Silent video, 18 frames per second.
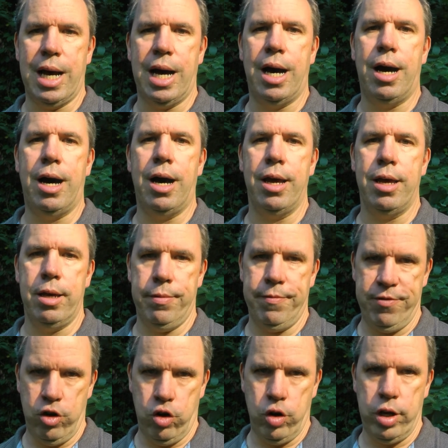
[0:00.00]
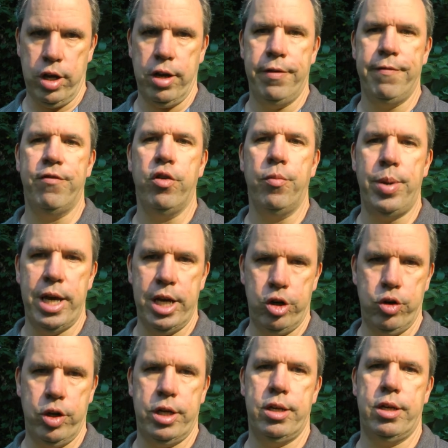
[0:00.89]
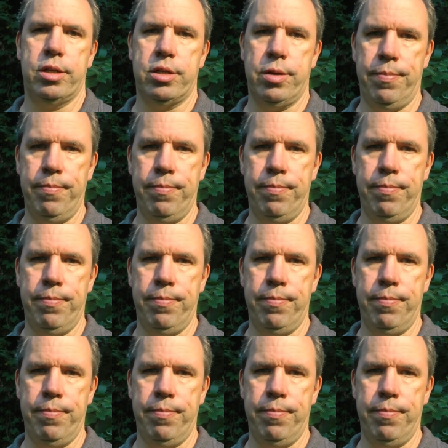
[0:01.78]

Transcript: I am voting for patriotism.